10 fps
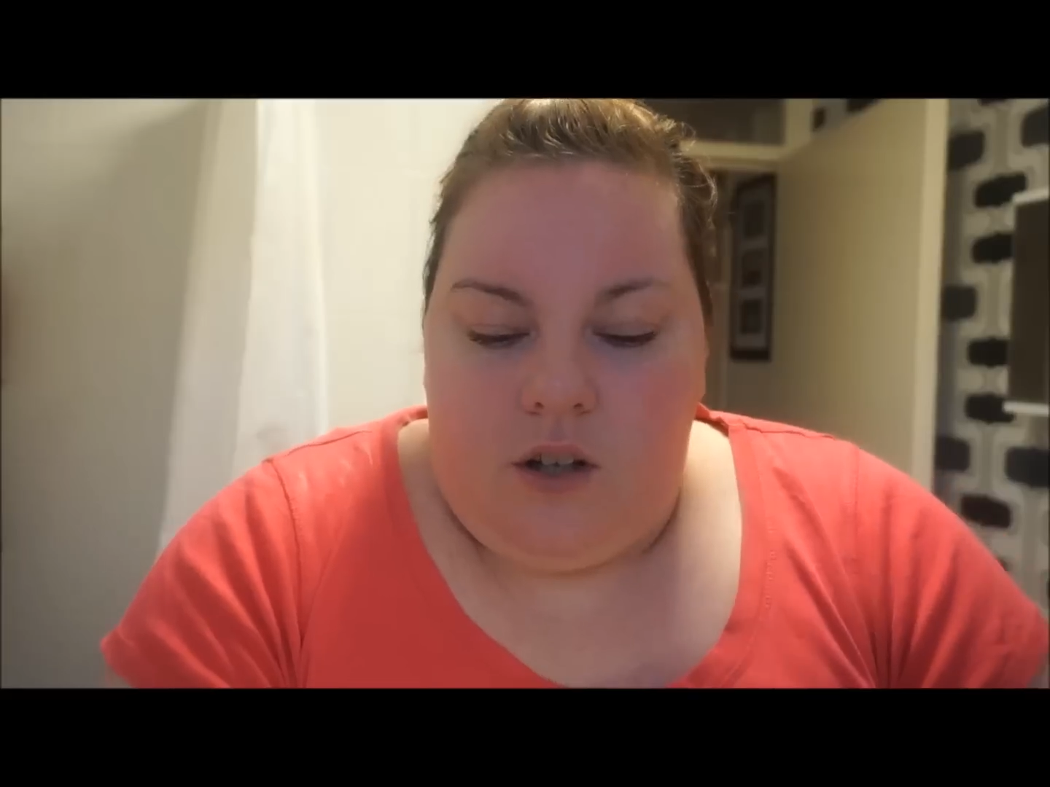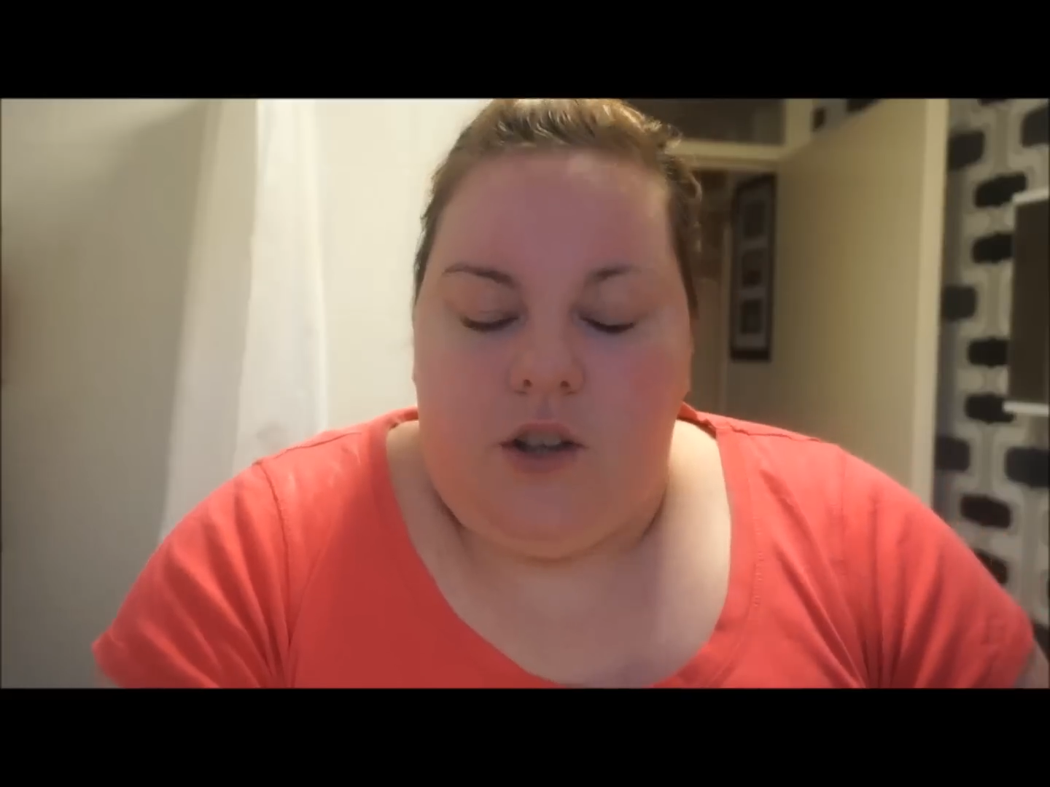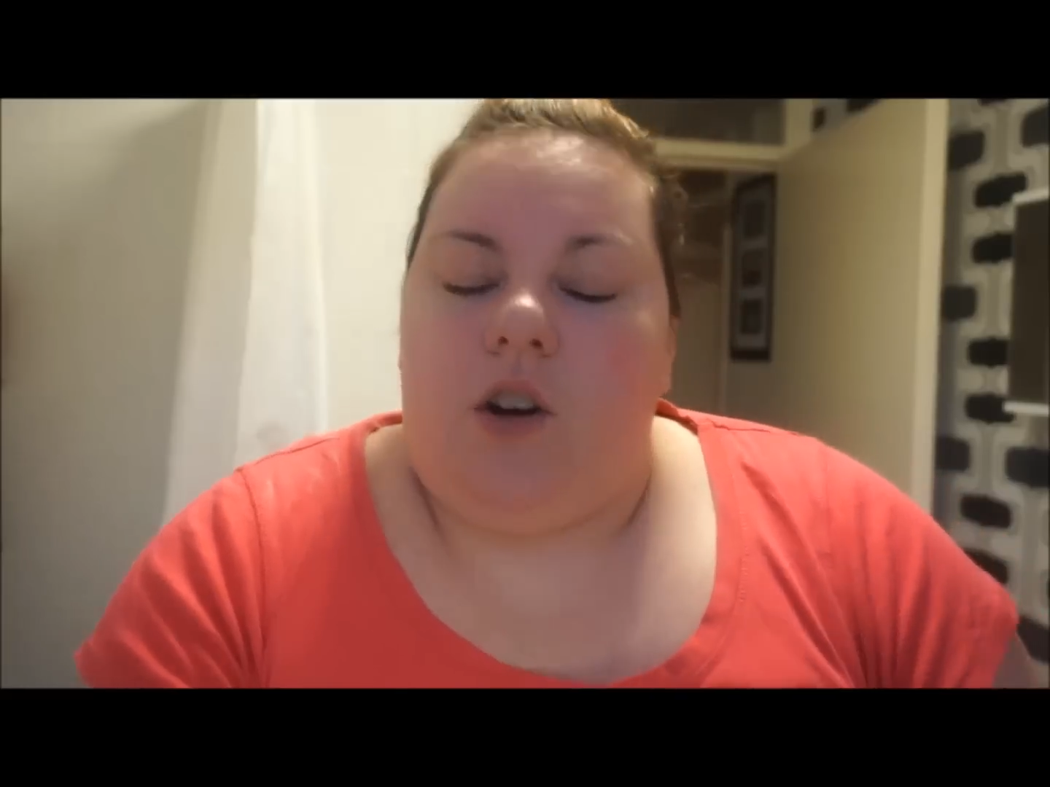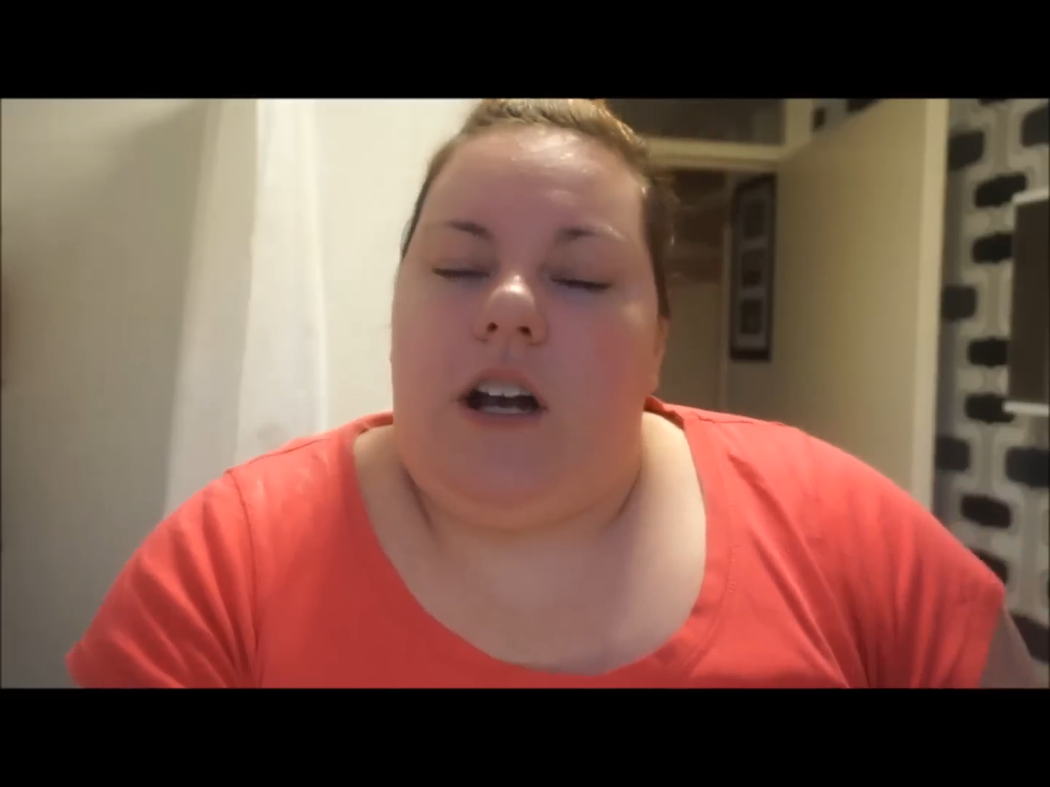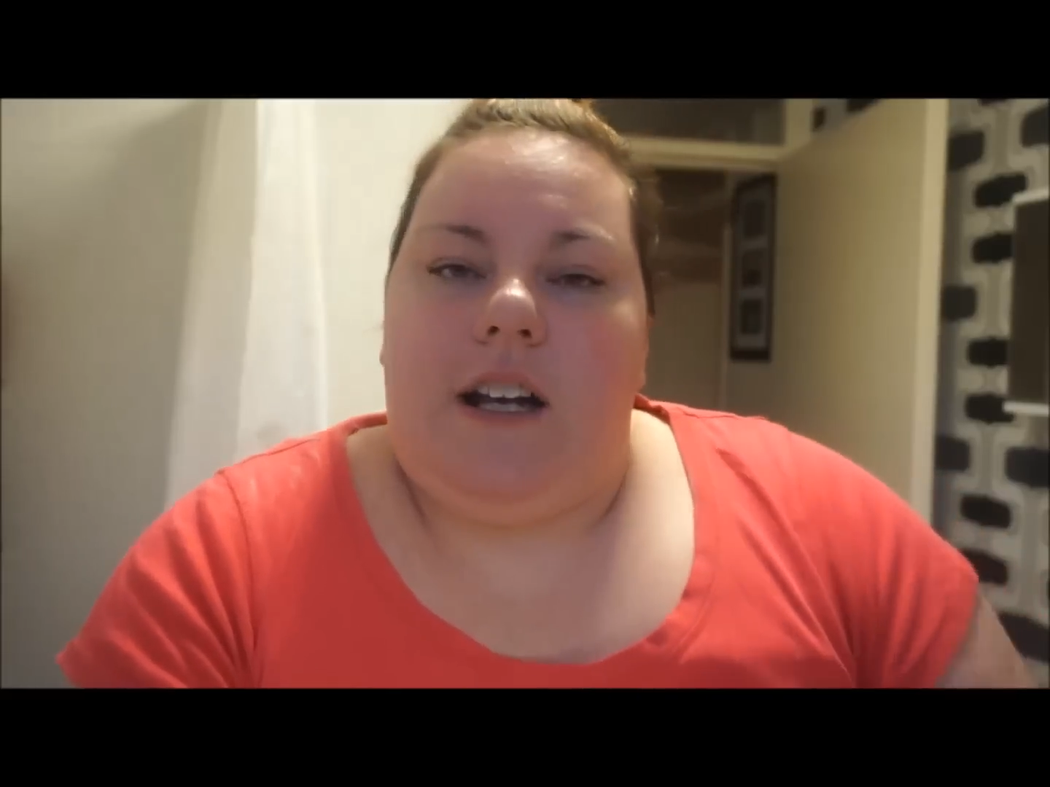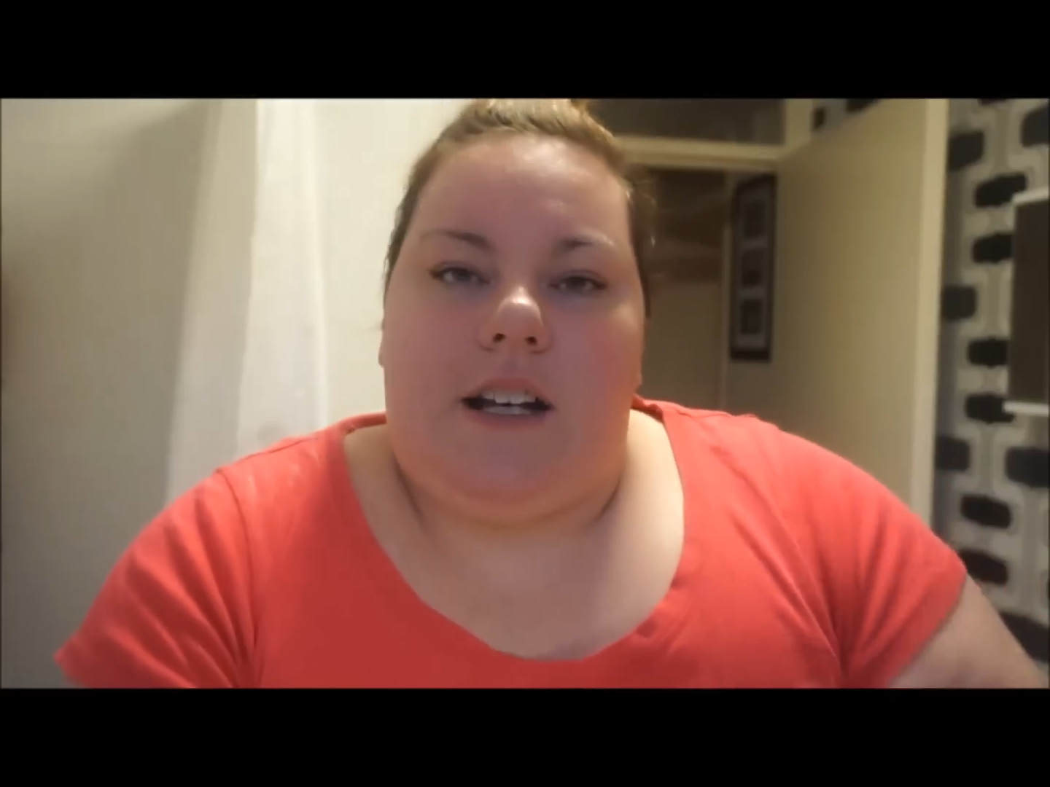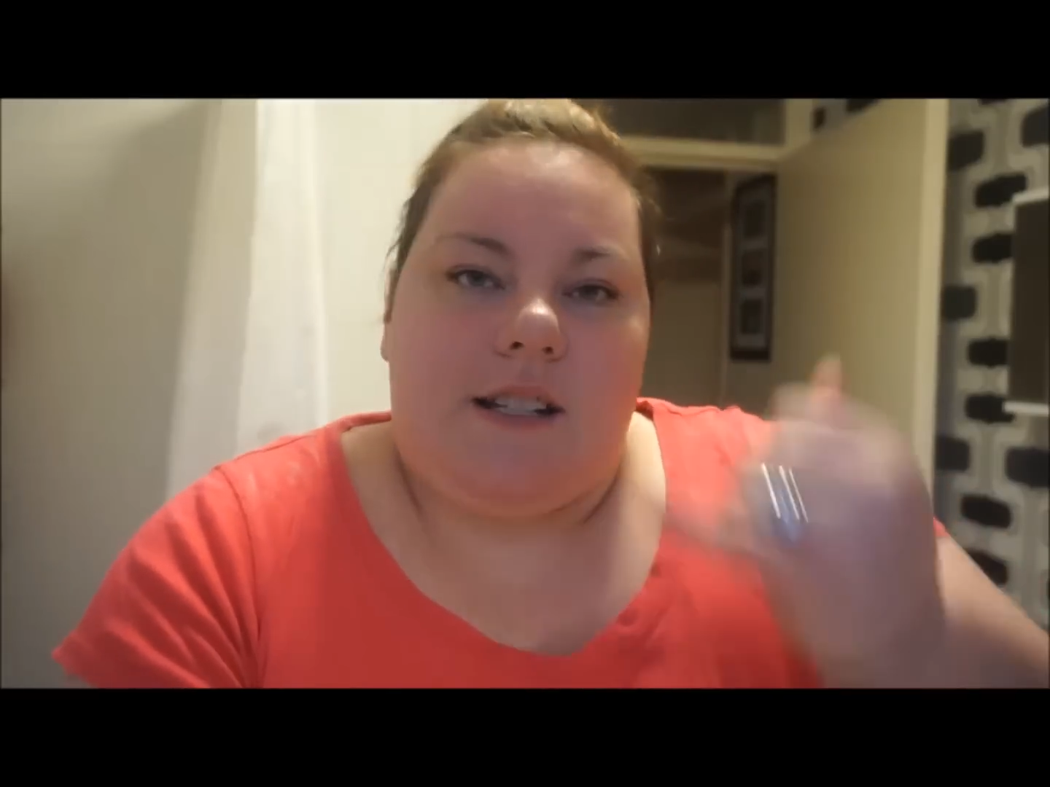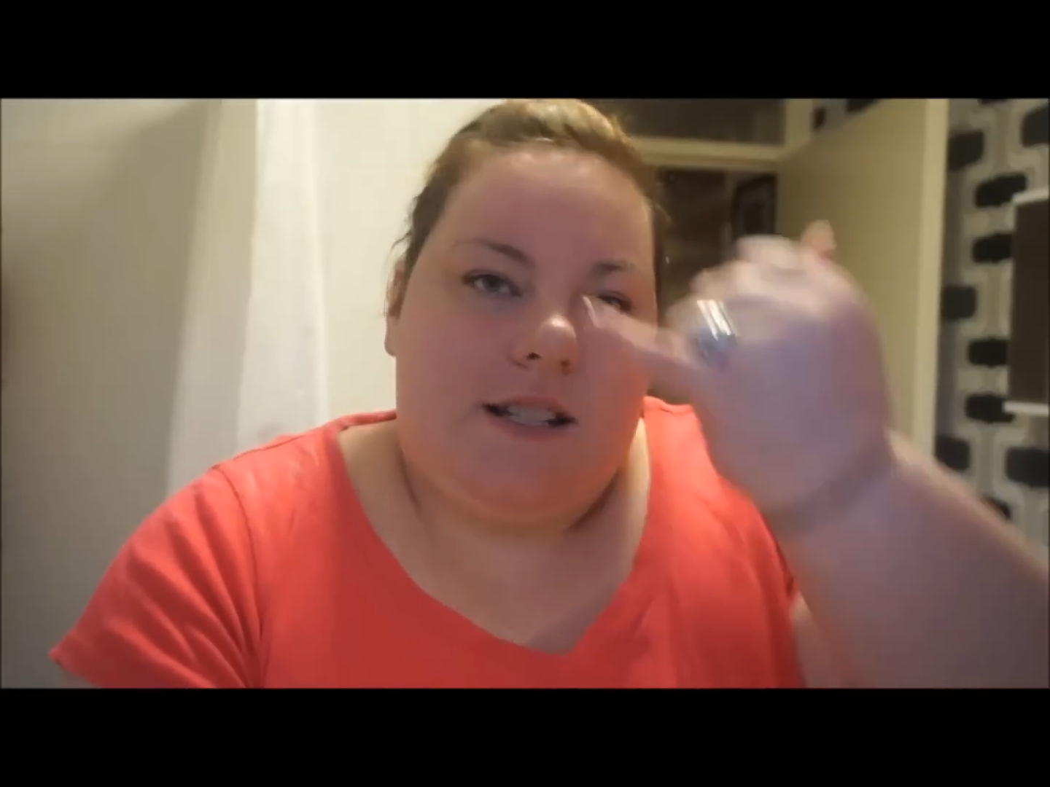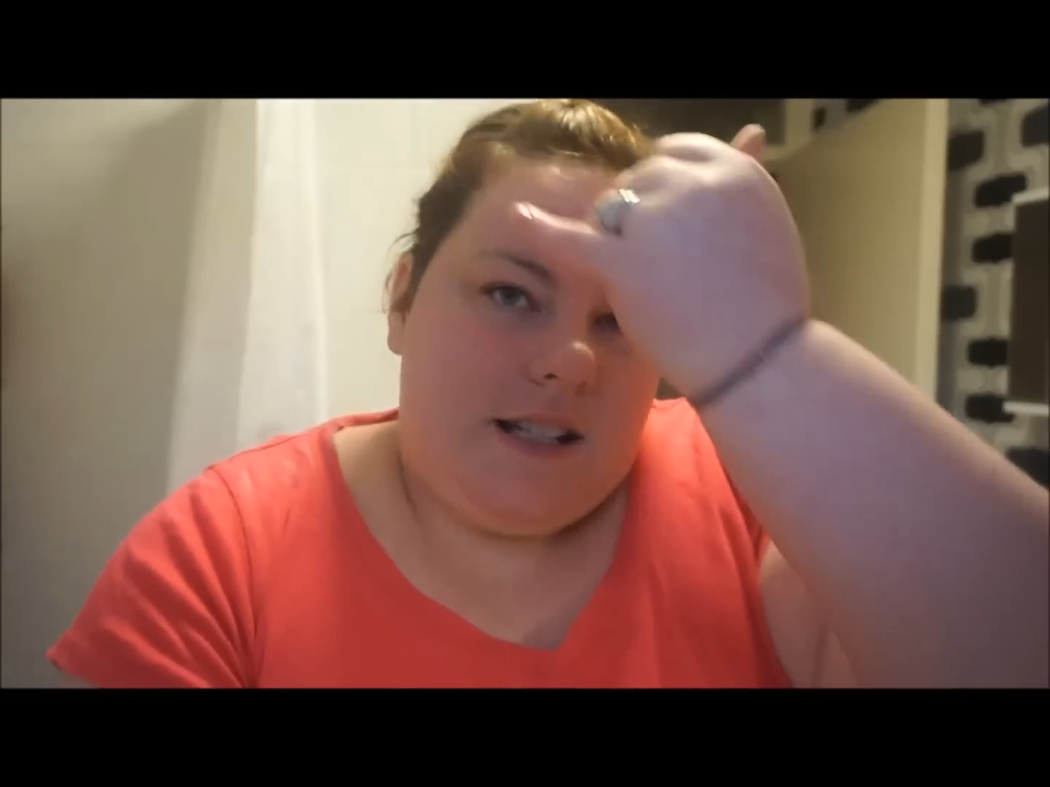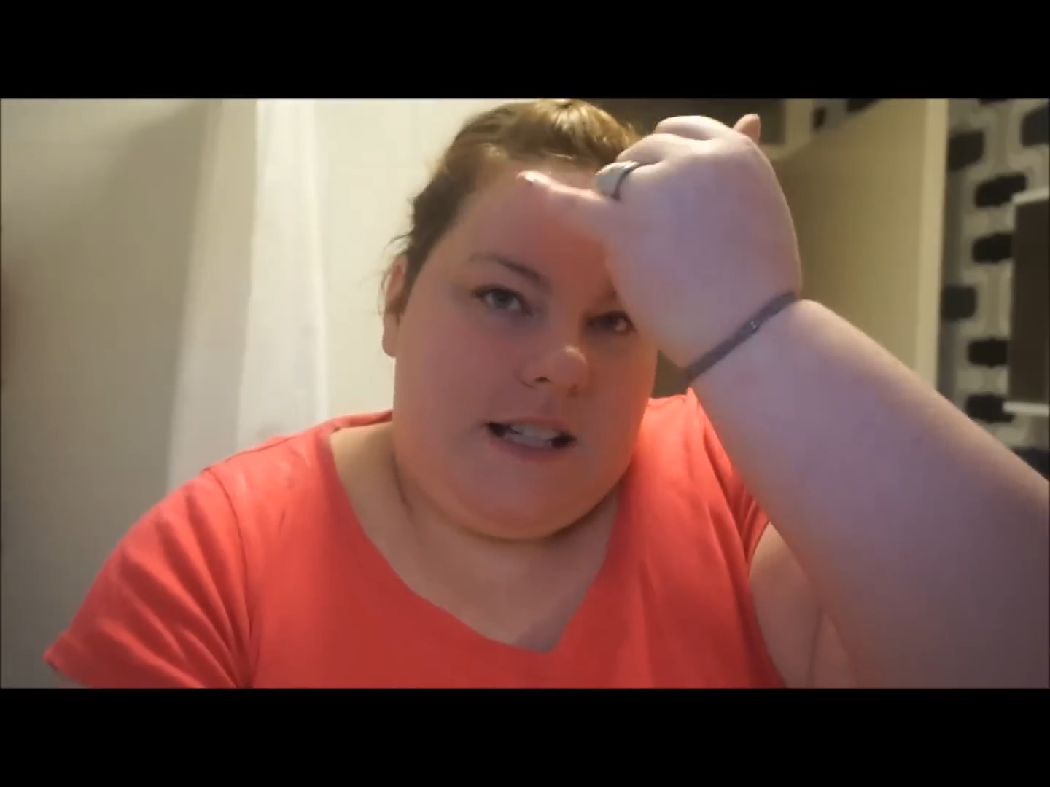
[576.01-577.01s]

the oiliness in